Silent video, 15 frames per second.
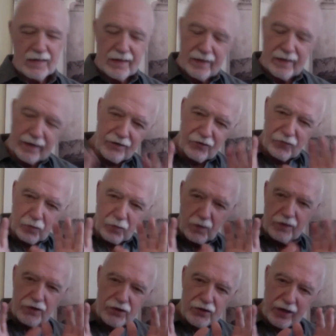And I just want to
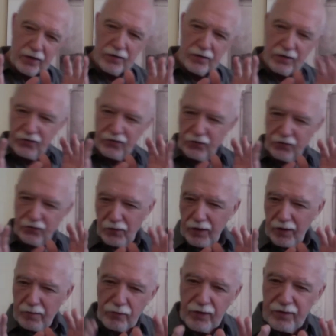share this story
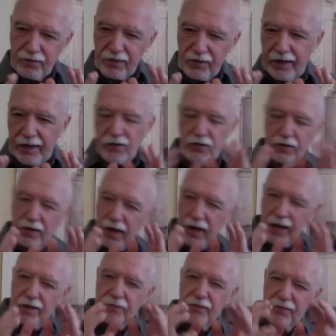briefly to kind
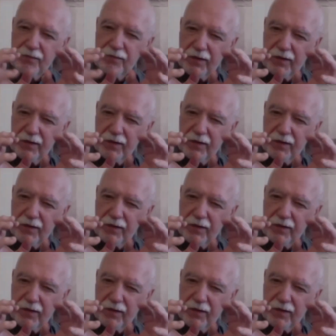of